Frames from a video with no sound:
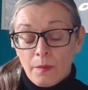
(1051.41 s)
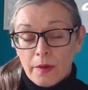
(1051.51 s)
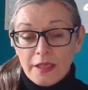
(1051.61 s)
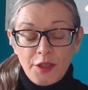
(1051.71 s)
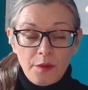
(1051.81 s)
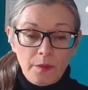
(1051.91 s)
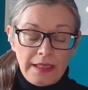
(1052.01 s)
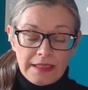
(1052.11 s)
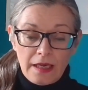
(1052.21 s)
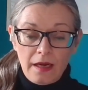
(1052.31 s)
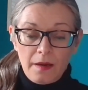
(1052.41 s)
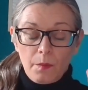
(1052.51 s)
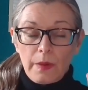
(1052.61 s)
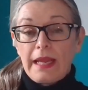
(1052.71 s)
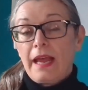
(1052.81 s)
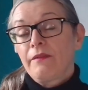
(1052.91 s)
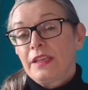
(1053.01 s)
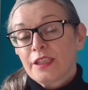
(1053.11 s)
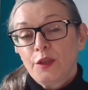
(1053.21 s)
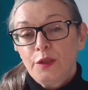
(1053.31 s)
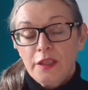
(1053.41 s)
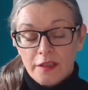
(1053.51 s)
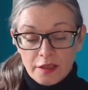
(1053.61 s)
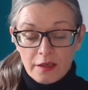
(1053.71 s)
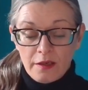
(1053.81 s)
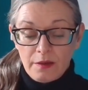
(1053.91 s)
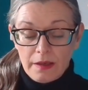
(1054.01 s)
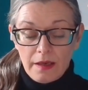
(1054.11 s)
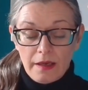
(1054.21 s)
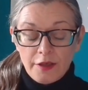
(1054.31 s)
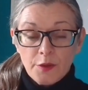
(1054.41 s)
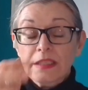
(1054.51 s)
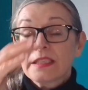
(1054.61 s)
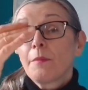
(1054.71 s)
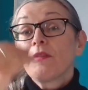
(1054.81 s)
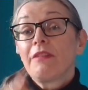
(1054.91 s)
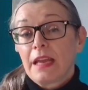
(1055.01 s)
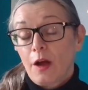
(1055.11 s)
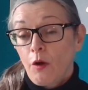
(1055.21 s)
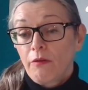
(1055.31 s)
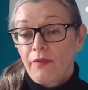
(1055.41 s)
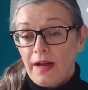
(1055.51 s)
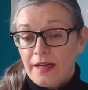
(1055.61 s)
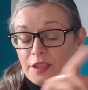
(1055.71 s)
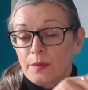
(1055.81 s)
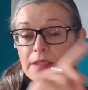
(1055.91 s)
and what I do is we get the associate to do a summary of that.